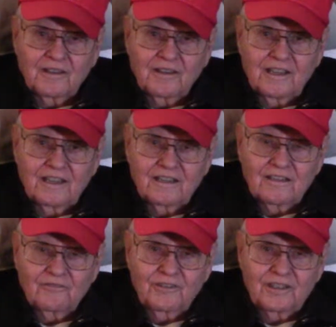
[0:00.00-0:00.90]
end of
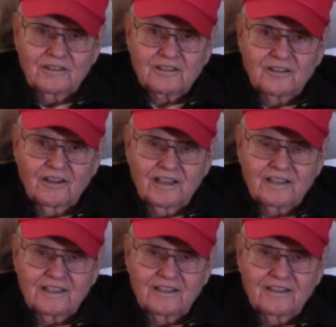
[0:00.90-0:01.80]
the field, start
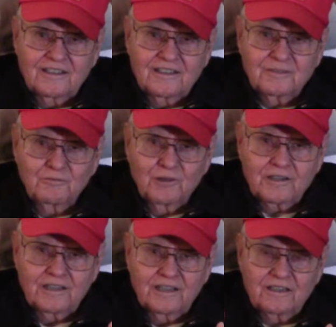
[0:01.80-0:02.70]
out there, and then just
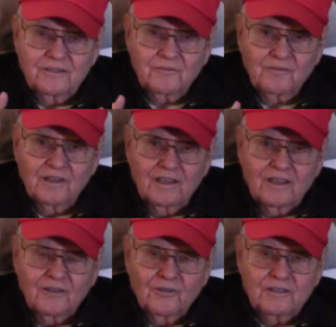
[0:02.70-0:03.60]
work in
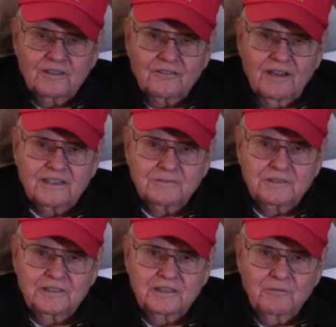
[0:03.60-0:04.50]
towards the thrash
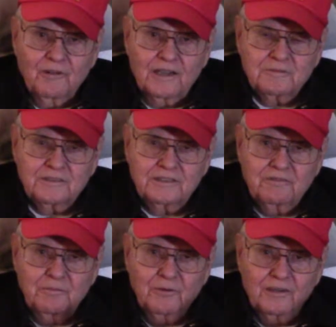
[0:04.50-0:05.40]
machine. The thrash machine
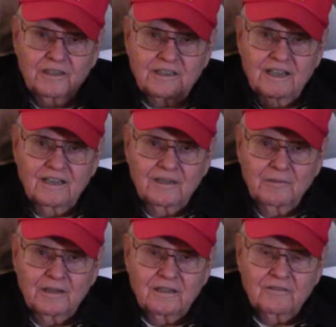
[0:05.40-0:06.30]
would pull in kind of in the
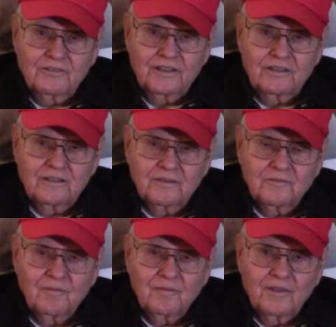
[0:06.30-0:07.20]
middle of the field,
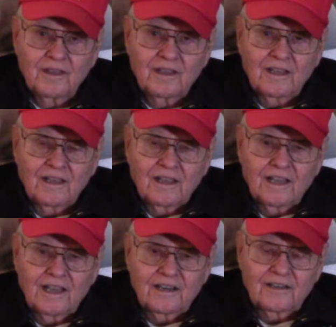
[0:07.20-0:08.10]

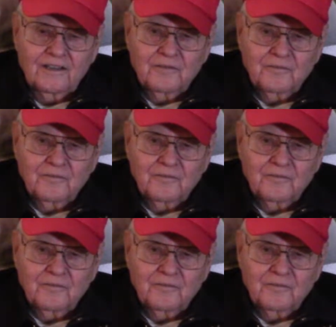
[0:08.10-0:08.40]
and